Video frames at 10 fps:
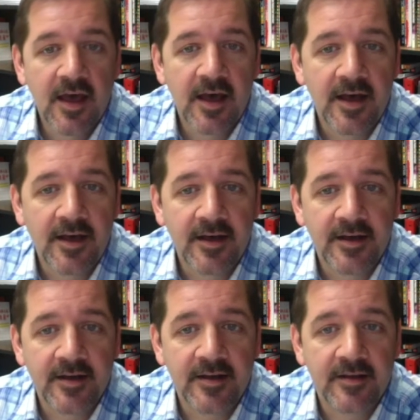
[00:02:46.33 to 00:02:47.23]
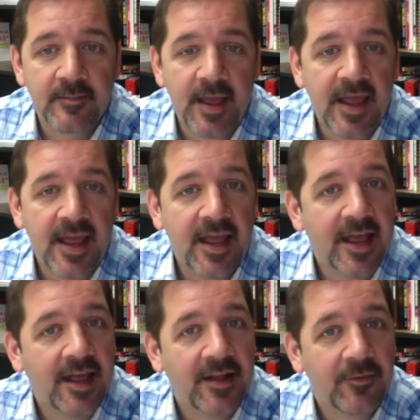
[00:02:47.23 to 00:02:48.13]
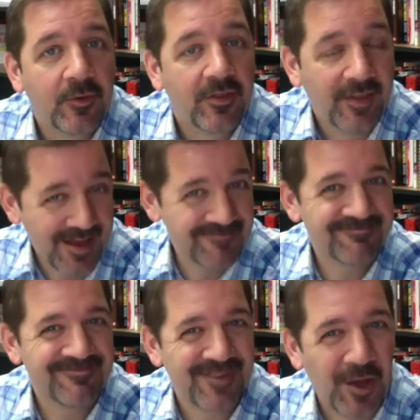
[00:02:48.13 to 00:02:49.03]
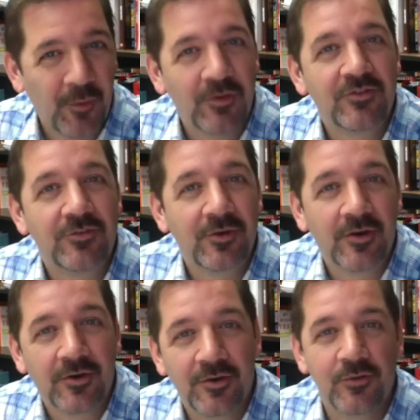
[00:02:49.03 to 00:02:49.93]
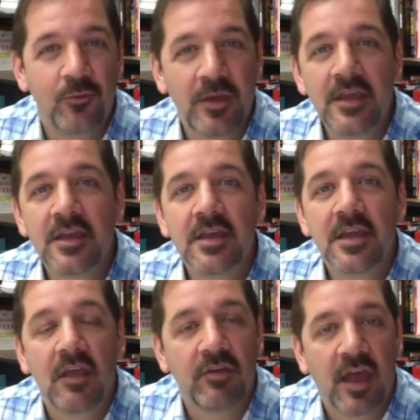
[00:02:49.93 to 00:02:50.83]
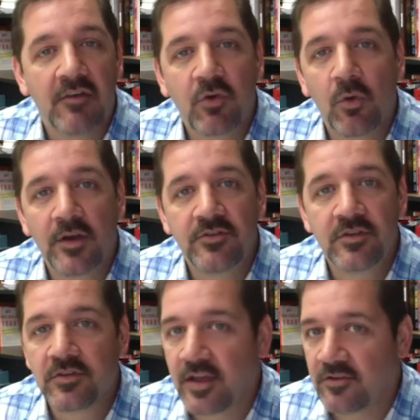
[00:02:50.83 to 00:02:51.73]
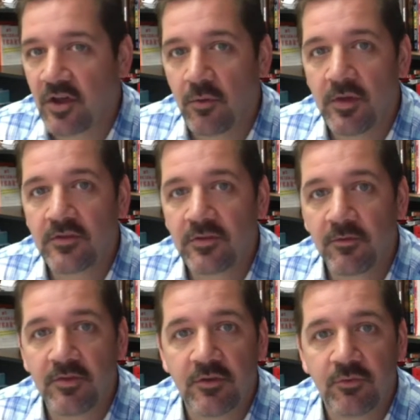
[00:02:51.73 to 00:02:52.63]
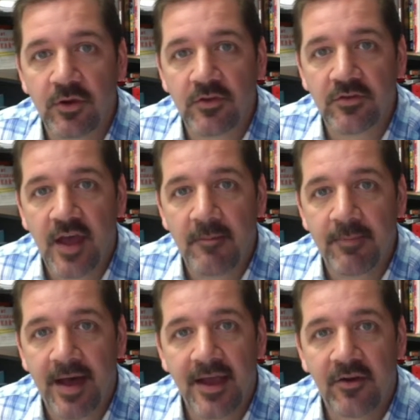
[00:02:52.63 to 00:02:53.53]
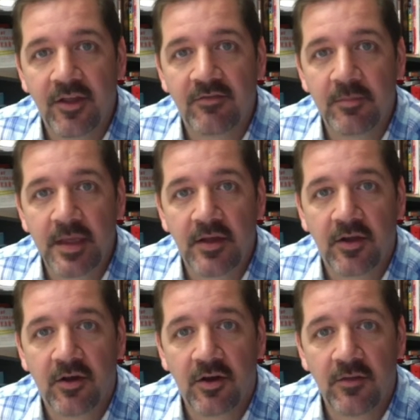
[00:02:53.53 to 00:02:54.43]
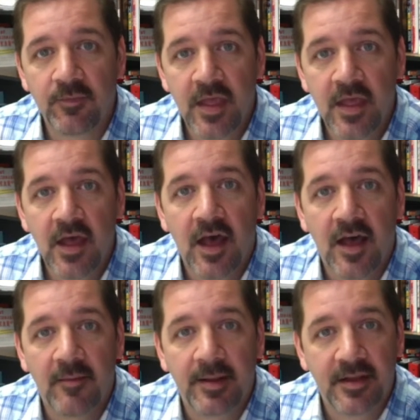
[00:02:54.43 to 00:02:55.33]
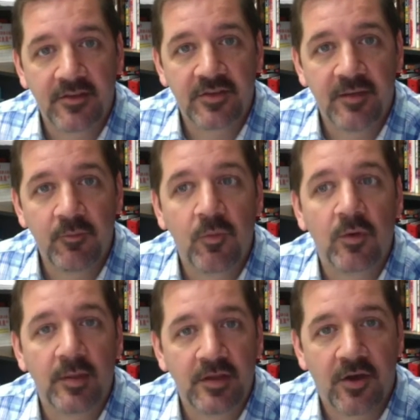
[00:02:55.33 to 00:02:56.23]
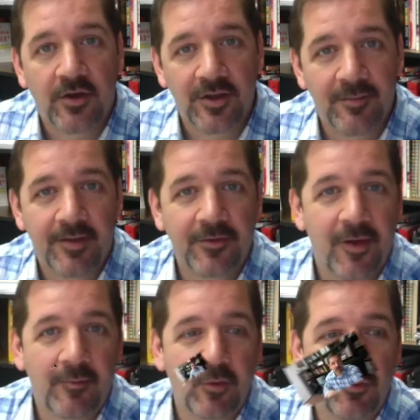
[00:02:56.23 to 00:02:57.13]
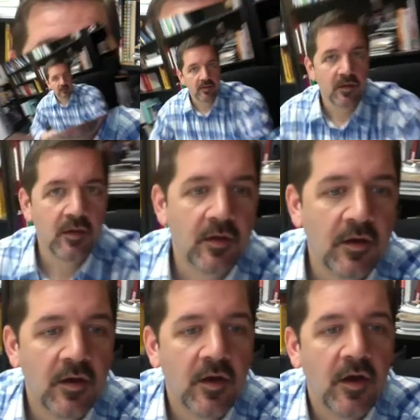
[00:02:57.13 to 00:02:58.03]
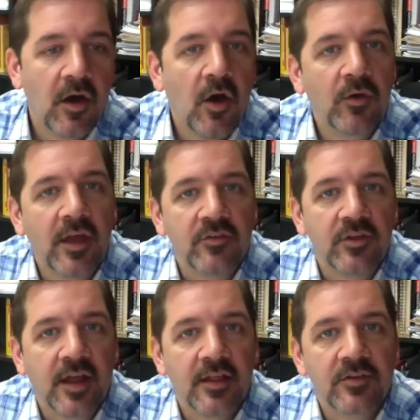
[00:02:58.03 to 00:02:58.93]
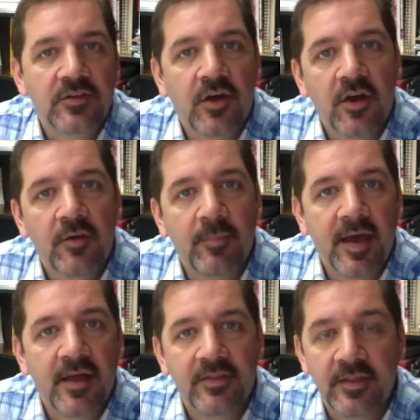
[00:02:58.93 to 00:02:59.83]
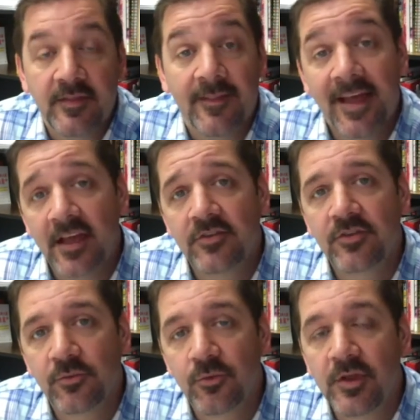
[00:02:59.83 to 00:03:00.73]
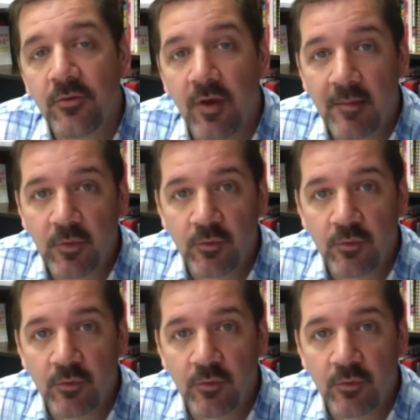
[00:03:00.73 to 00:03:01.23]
85%. And with that, I'll wish you a good week. If you have questions, as always, feel free to stop by or give me a call. And next up, we'll be talking about the grammar rules. Okay, so now let's talk about the last 3 grammar